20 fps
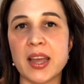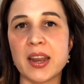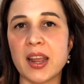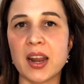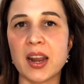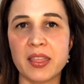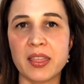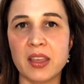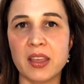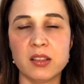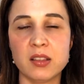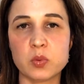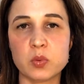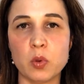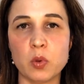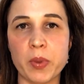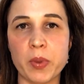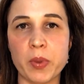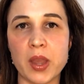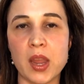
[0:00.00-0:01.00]
And I think this will
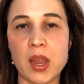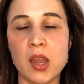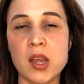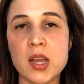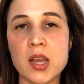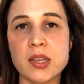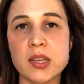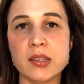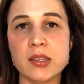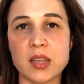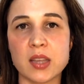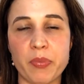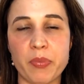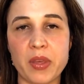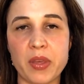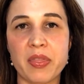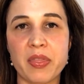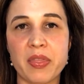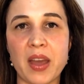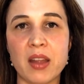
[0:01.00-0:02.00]
be
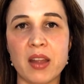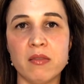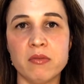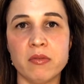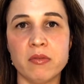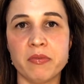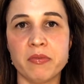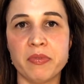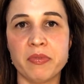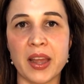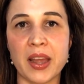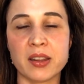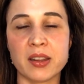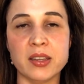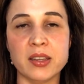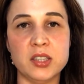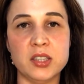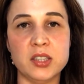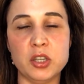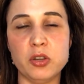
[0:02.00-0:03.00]
something that
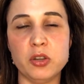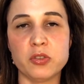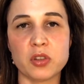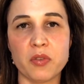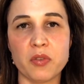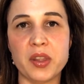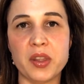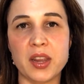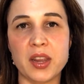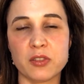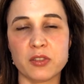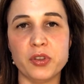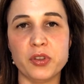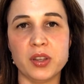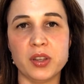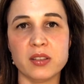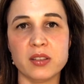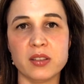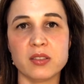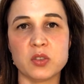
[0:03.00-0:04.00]
continues over the next few
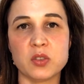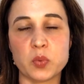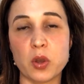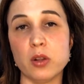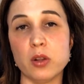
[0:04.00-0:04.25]
years as well,